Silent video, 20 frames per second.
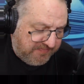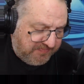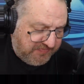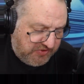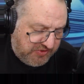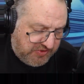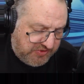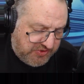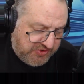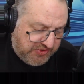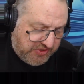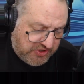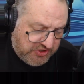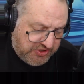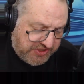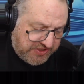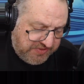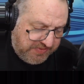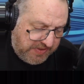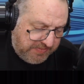You're
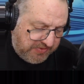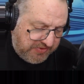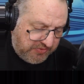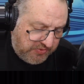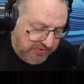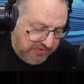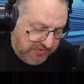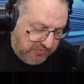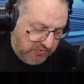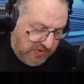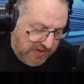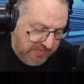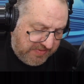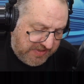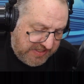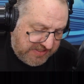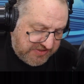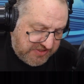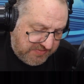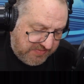urging people to
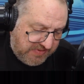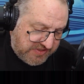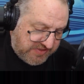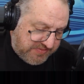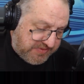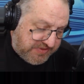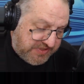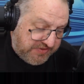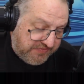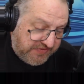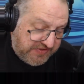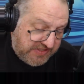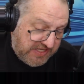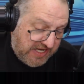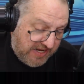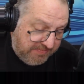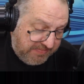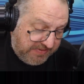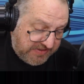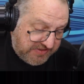reminisce about specific
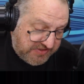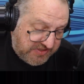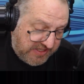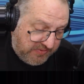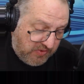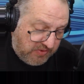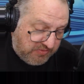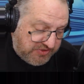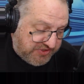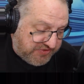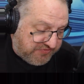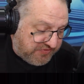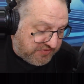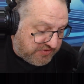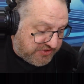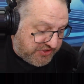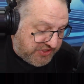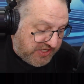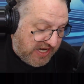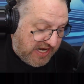topics, like what was your
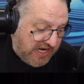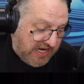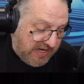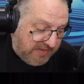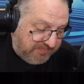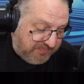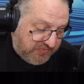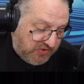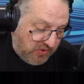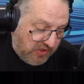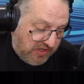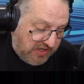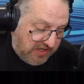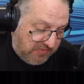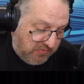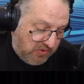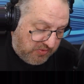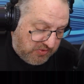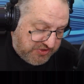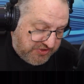first job,
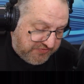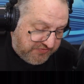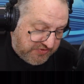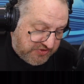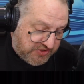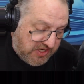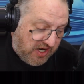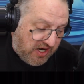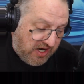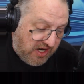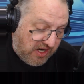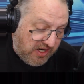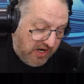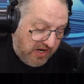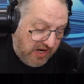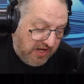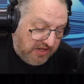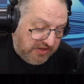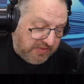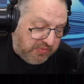what was your first car.
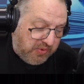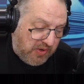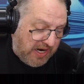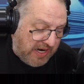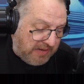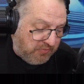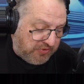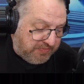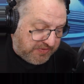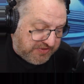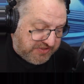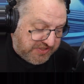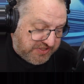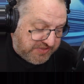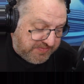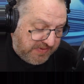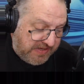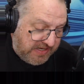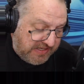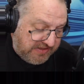The problem with
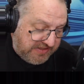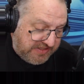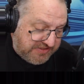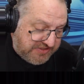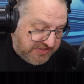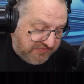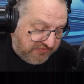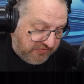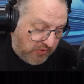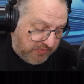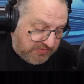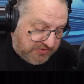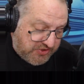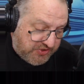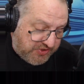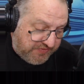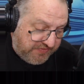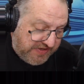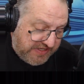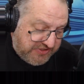participating in these informal
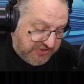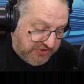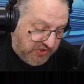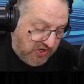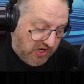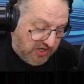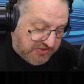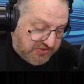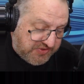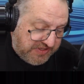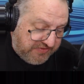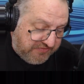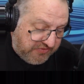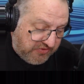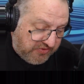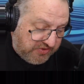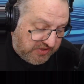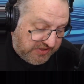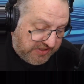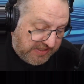surveys, you're also
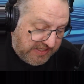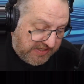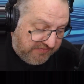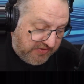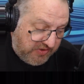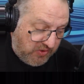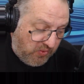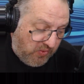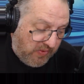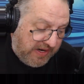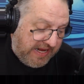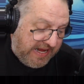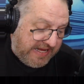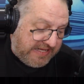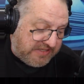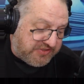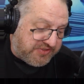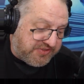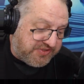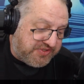inadvertently giving away
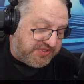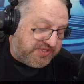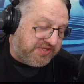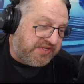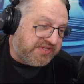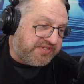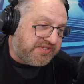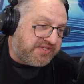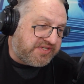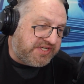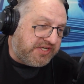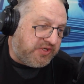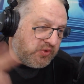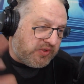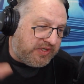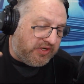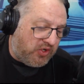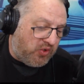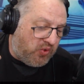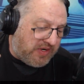answers to the
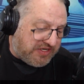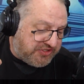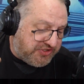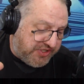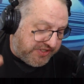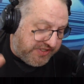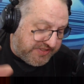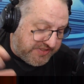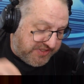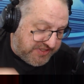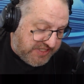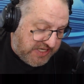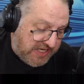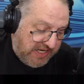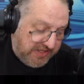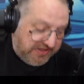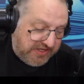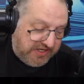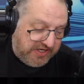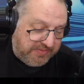secret questions
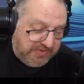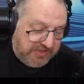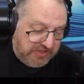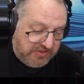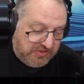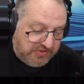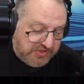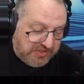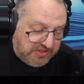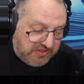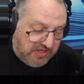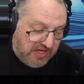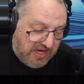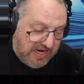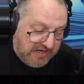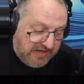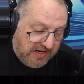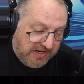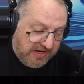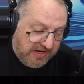that can be used to unlock